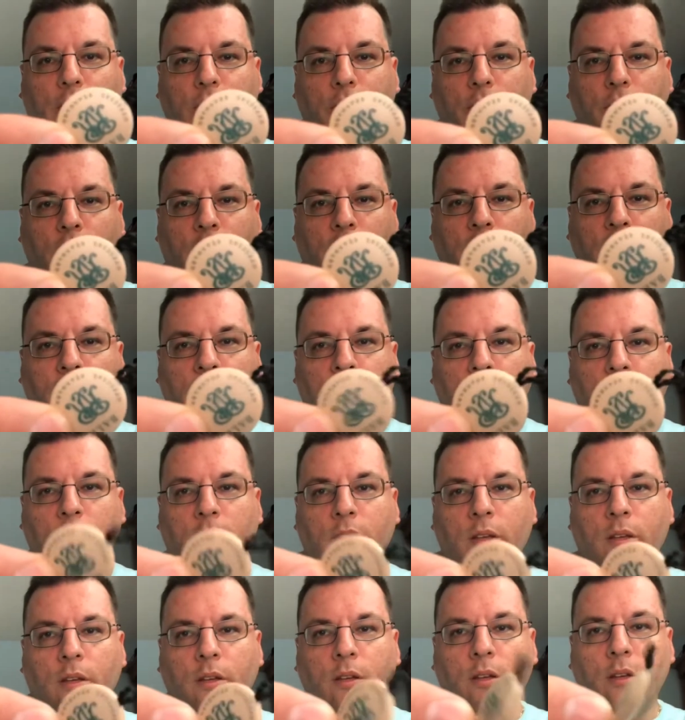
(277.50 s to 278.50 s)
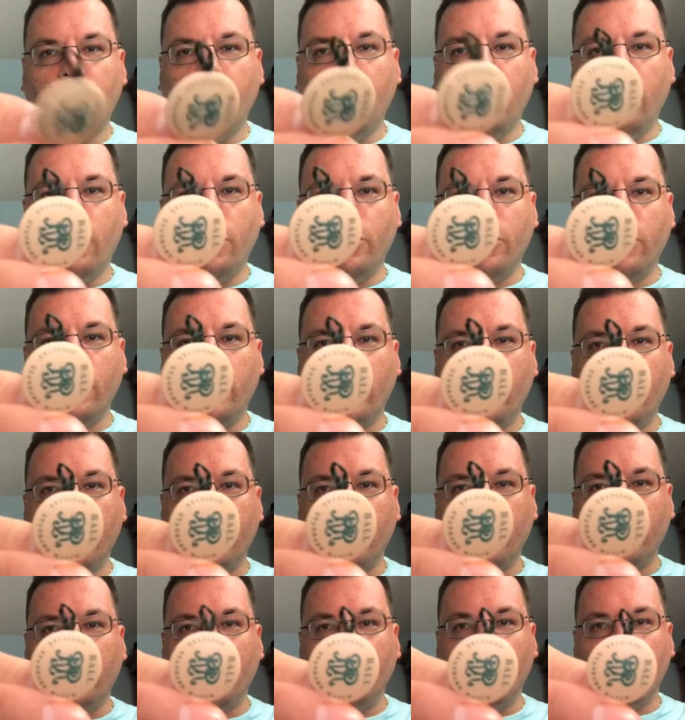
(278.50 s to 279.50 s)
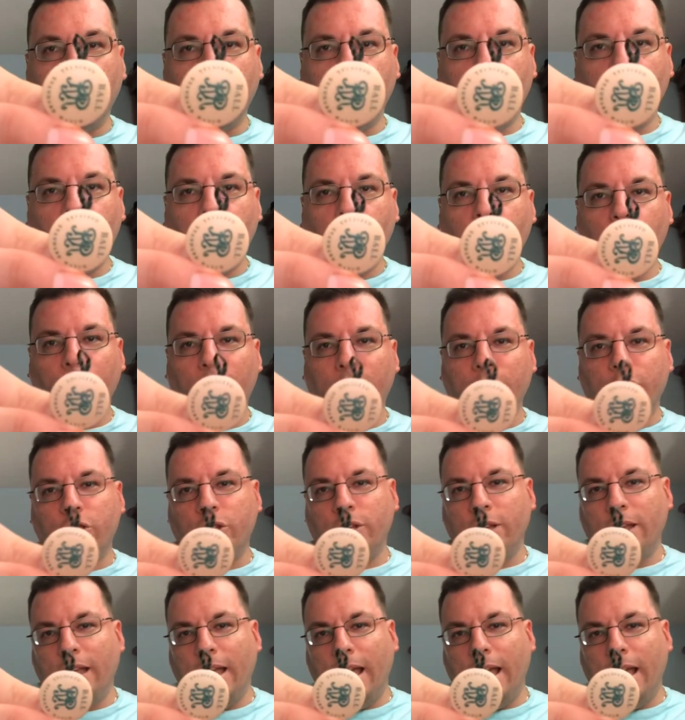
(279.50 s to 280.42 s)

the RR logo, which,